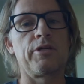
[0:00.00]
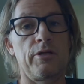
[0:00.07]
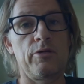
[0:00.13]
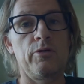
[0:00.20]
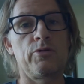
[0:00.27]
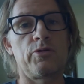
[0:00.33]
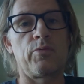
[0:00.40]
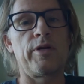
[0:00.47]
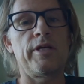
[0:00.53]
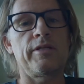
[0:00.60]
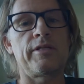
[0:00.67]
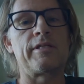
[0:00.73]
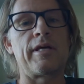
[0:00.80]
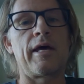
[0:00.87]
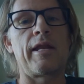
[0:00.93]
to use
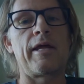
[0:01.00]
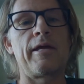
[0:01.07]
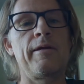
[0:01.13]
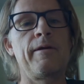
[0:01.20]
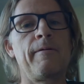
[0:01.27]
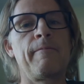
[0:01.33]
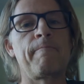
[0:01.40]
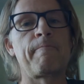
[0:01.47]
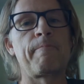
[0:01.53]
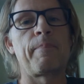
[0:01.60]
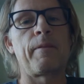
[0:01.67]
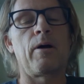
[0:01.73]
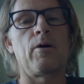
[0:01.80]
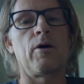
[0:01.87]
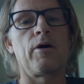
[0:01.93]
ReelSteady
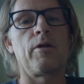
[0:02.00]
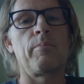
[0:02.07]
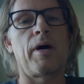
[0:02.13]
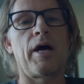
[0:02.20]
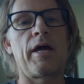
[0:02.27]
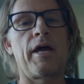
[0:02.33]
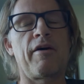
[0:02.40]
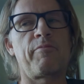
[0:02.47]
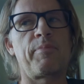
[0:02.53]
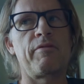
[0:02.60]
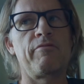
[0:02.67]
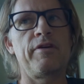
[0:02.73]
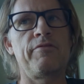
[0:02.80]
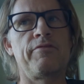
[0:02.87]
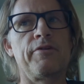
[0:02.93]
on my
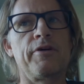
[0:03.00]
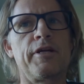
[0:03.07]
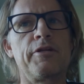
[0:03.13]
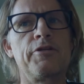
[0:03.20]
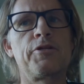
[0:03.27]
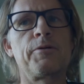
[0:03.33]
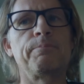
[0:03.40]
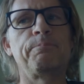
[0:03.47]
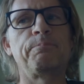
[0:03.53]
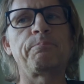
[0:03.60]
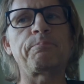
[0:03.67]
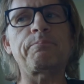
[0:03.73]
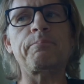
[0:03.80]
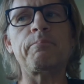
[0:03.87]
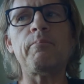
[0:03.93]
FPV footage,
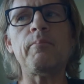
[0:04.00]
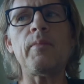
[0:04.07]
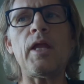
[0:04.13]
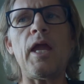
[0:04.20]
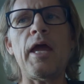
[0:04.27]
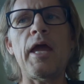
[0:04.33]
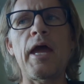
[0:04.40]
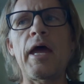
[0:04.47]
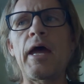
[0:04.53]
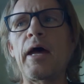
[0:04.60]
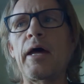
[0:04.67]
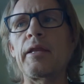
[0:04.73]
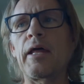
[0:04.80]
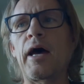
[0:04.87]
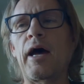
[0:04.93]

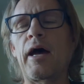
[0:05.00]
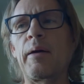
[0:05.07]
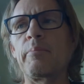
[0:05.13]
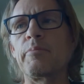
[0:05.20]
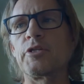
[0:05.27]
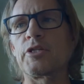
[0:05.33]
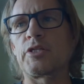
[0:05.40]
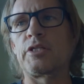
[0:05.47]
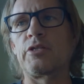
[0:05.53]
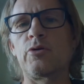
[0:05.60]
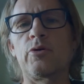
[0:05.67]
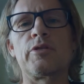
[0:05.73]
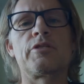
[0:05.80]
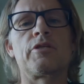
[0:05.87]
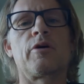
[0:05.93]
and I'm just
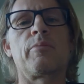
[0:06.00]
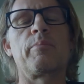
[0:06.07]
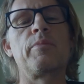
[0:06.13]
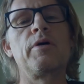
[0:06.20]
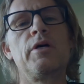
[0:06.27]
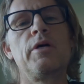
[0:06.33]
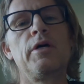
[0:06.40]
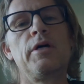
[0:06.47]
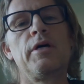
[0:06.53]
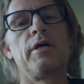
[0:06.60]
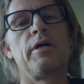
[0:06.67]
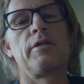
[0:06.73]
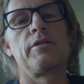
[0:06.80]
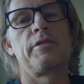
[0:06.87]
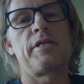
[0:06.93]
doing some
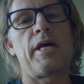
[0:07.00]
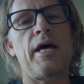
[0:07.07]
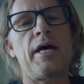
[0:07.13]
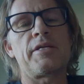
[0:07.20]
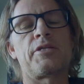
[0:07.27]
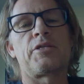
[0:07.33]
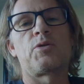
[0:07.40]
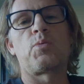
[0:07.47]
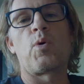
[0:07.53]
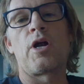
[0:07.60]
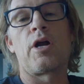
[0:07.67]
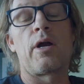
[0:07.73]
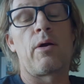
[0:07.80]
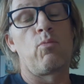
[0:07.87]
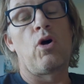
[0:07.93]
tests
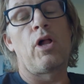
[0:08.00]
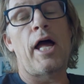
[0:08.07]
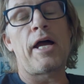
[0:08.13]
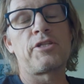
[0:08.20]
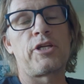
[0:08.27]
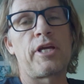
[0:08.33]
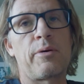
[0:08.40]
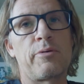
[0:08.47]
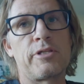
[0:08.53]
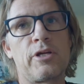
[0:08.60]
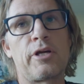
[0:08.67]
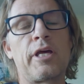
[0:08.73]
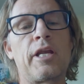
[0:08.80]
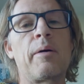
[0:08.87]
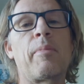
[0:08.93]
where, well, actually I was
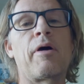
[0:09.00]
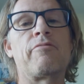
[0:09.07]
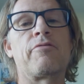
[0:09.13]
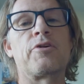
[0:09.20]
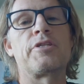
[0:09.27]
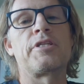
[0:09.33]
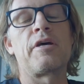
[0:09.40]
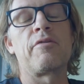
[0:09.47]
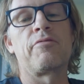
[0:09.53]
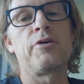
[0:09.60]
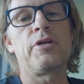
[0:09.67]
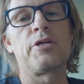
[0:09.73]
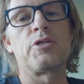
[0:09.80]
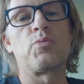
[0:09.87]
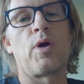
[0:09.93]
looking at my first day
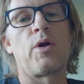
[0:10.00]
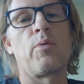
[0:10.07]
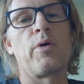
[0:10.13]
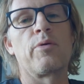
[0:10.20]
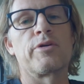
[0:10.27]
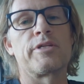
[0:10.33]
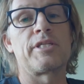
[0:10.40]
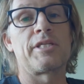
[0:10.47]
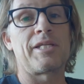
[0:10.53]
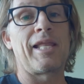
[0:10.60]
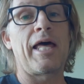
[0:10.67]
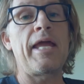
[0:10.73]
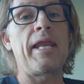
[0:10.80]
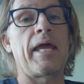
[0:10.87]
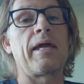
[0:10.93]
footage where we were
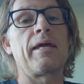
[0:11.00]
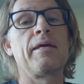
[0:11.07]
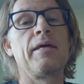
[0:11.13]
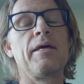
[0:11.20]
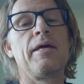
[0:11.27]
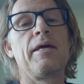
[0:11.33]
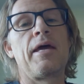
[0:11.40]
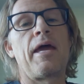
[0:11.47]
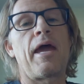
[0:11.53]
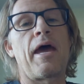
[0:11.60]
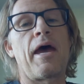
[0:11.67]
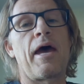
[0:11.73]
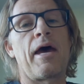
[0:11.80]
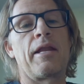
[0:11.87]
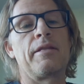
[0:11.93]
slating,
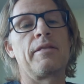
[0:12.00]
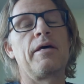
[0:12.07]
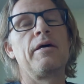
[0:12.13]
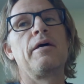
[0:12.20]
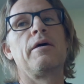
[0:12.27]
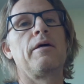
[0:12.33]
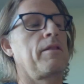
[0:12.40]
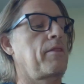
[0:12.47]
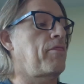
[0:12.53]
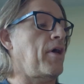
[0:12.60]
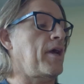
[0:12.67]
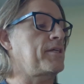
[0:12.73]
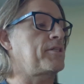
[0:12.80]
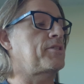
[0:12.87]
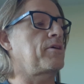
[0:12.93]
and
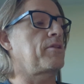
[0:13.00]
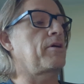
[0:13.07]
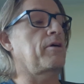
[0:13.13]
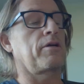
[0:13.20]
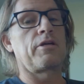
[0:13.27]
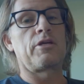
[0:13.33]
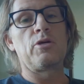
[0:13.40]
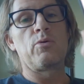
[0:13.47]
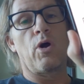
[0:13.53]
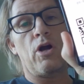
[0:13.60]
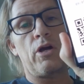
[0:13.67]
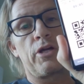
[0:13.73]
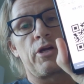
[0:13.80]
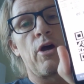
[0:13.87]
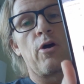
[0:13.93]
thanks to the
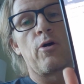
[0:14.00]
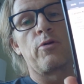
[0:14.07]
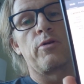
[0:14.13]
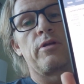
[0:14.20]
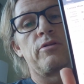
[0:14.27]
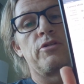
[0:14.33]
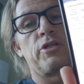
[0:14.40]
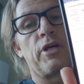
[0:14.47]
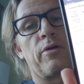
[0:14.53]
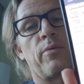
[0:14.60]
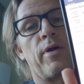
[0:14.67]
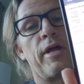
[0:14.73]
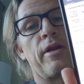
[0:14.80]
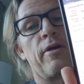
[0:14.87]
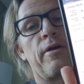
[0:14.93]
QR code
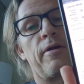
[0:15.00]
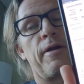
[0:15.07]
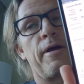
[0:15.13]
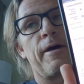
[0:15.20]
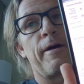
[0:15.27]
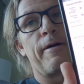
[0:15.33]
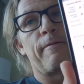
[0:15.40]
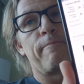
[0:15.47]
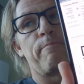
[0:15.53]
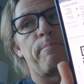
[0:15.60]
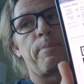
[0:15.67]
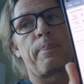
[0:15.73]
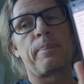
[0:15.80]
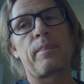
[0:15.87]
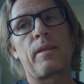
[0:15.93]

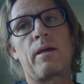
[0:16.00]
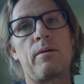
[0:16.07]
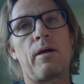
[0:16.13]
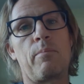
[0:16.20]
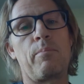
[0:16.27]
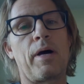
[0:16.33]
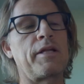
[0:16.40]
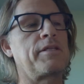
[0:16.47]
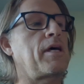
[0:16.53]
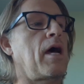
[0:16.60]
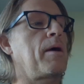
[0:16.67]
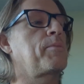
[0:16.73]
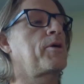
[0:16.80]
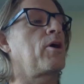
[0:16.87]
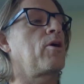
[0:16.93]
generator, my
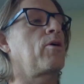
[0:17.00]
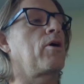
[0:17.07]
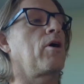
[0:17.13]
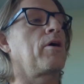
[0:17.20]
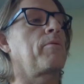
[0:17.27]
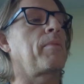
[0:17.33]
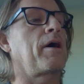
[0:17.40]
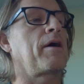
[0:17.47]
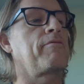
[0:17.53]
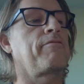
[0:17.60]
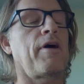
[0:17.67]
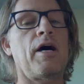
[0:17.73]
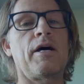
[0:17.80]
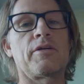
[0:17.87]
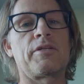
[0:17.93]
time code on my
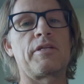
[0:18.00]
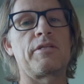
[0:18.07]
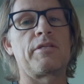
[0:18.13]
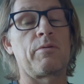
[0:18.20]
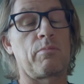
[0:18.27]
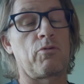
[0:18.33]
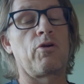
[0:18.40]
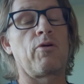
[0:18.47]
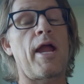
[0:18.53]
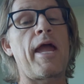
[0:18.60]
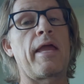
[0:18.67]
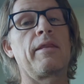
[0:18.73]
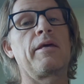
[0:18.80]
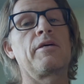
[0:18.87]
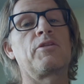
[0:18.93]
files is
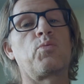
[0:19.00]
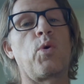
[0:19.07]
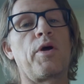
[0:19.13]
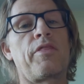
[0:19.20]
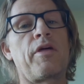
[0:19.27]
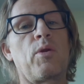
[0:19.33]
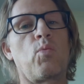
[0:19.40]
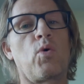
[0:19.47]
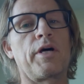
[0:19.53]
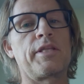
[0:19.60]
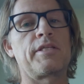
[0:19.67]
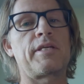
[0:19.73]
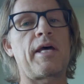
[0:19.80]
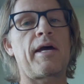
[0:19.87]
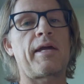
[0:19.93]
great. It's within 1
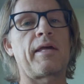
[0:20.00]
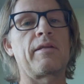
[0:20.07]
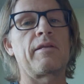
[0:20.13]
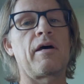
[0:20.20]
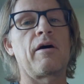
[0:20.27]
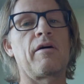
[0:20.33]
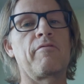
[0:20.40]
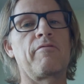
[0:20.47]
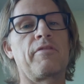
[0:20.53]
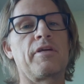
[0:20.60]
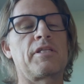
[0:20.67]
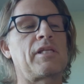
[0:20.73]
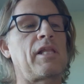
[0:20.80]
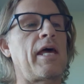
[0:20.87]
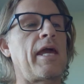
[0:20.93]
second of the
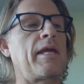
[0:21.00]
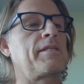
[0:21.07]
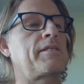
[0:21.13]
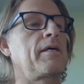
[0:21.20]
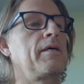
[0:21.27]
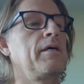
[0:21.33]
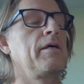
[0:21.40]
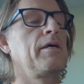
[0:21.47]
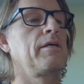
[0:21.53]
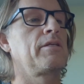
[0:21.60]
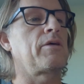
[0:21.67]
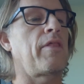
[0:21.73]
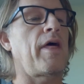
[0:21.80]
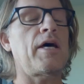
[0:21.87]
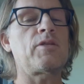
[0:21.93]
slate.
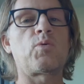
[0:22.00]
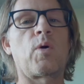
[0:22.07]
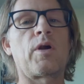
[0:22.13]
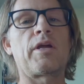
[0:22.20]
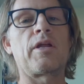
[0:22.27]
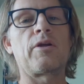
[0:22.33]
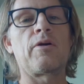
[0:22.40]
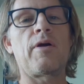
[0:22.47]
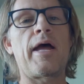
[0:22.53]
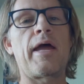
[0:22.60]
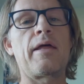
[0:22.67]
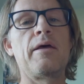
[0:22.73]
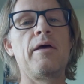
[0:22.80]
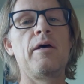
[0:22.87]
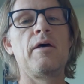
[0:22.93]
So that's working great.